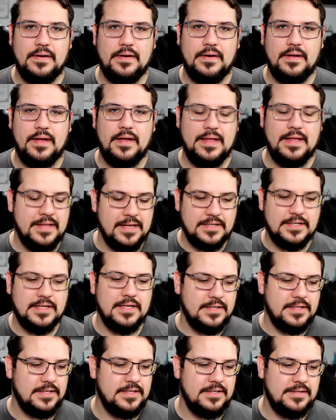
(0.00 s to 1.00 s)
This
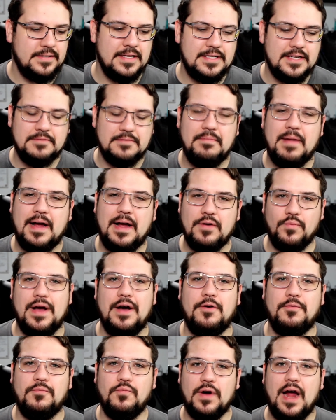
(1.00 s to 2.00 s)
is this is my
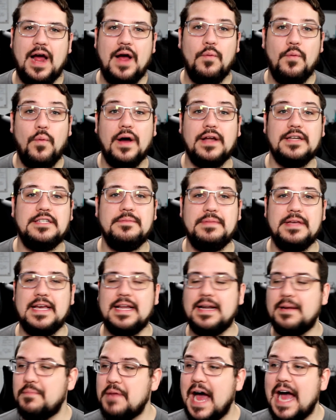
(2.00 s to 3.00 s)
realm where I want to be
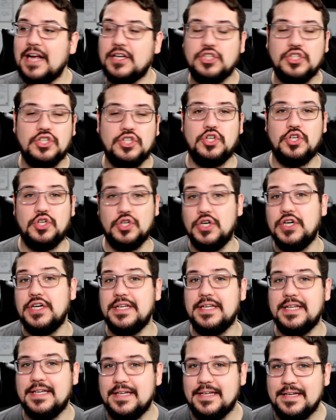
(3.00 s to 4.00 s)
and I'm not good